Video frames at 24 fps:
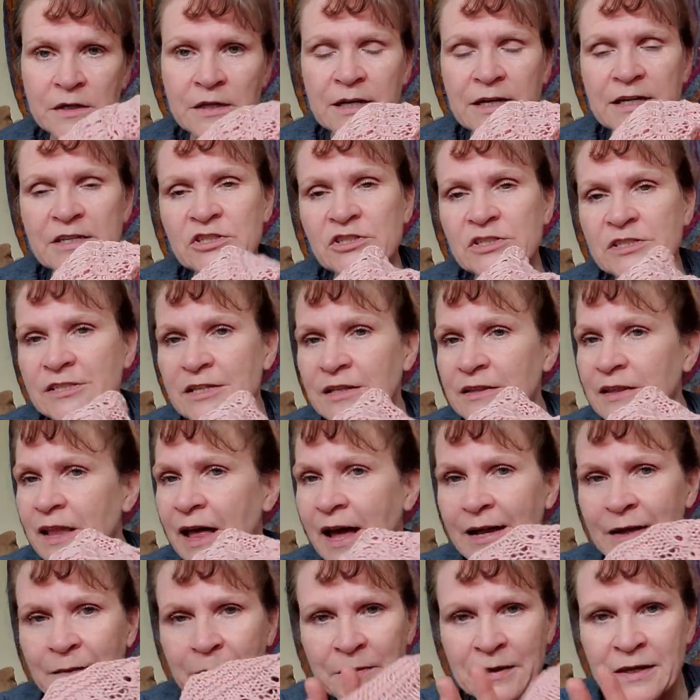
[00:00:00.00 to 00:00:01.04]
It's just a
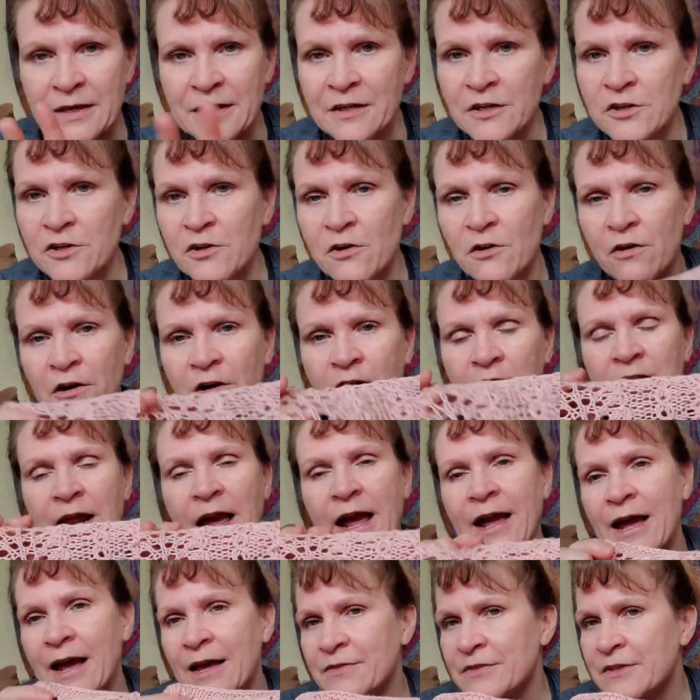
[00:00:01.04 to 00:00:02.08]
light pink yarn. I
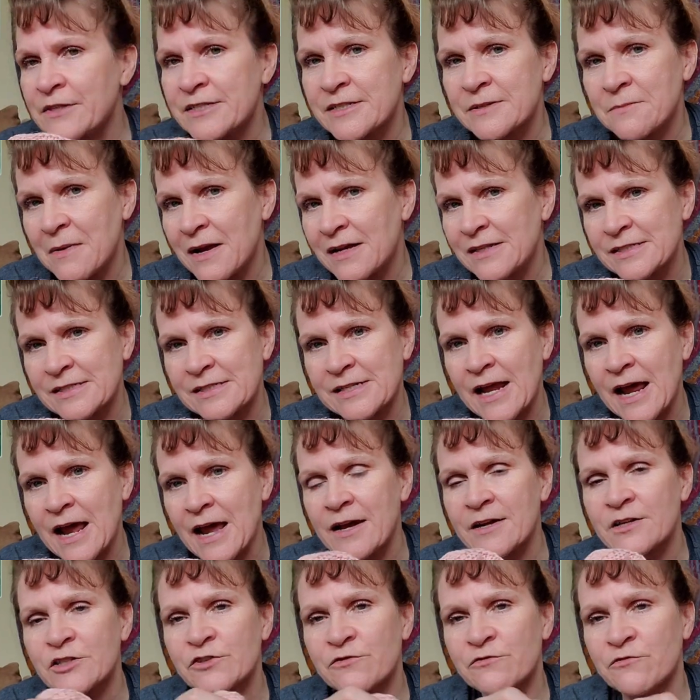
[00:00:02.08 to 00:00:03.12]
had this in my
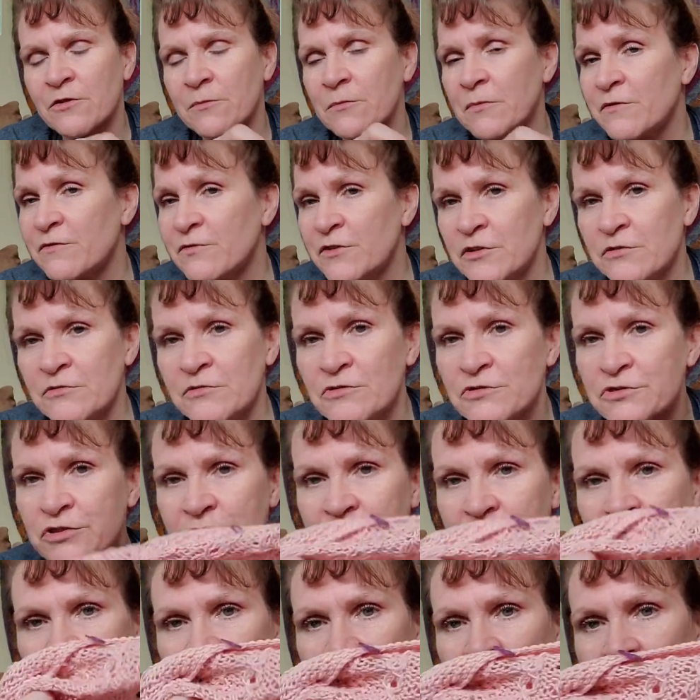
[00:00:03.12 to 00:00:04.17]
stash from a few years
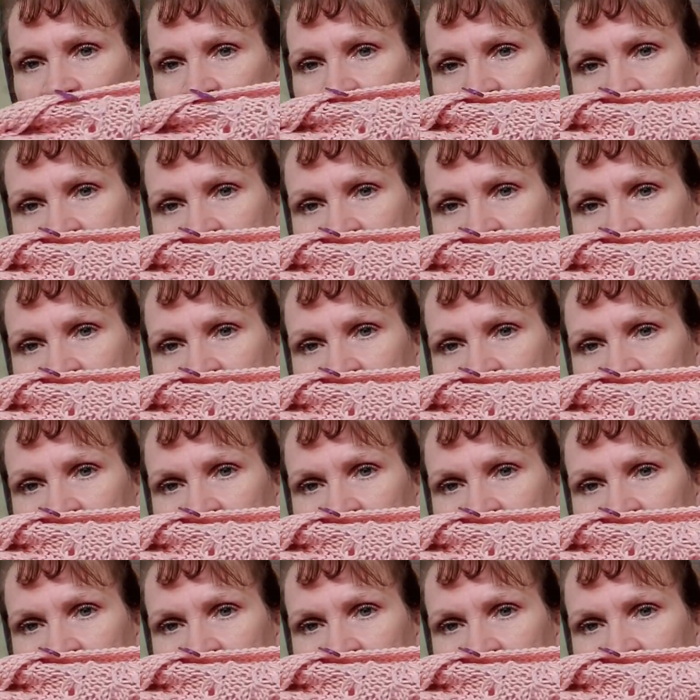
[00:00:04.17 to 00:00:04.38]
ago,